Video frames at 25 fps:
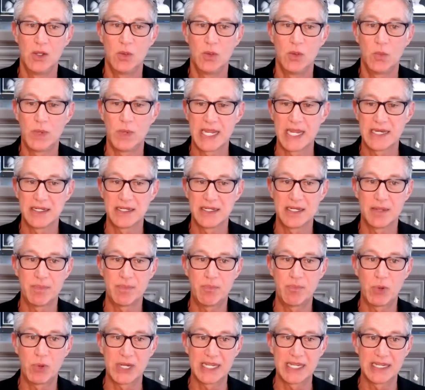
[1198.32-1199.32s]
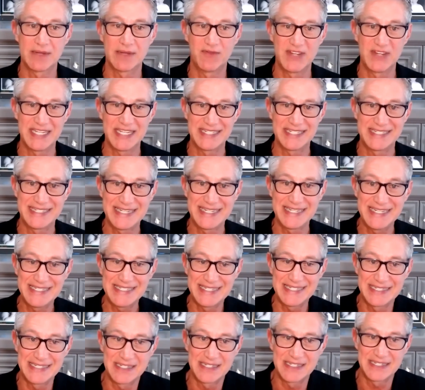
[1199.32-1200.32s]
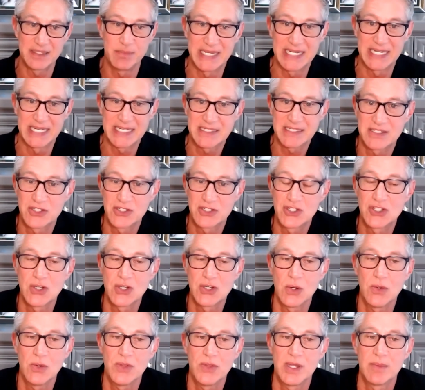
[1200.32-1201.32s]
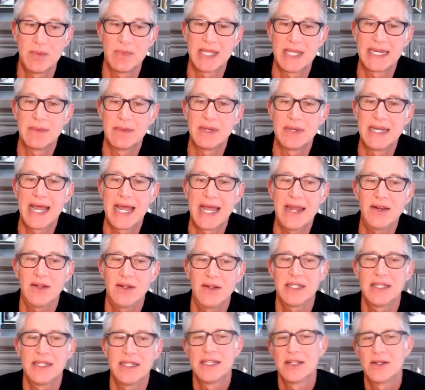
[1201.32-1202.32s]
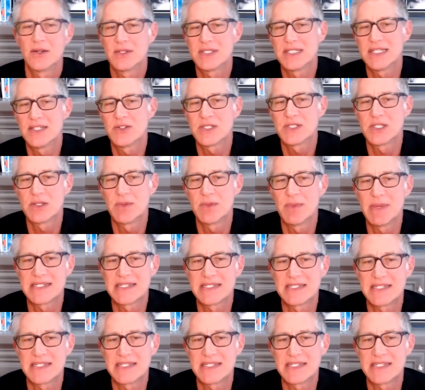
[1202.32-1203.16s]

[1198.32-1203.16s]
we ended up bringing VCs into the mix to show them that not only, it was interesting. You made a